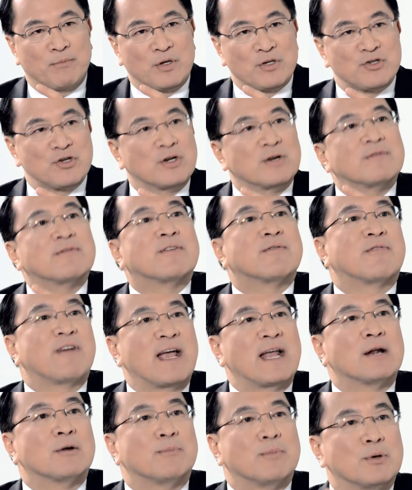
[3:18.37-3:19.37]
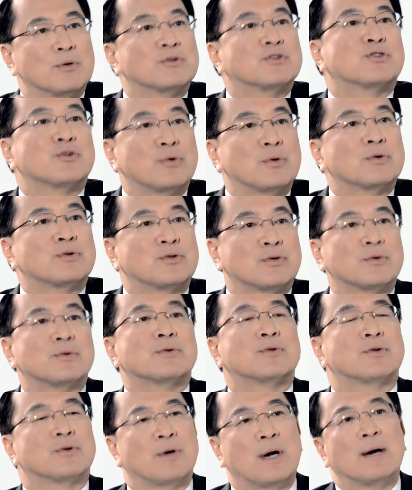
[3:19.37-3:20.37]
sort of available to,
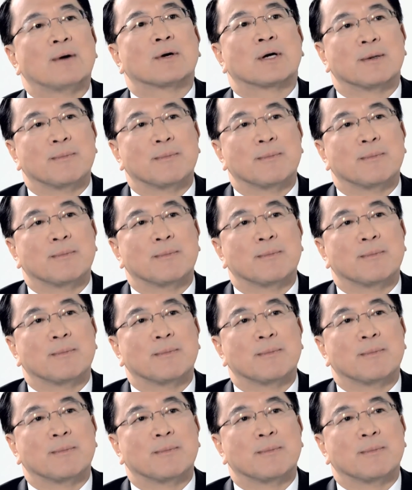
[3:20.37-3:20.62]
to, to our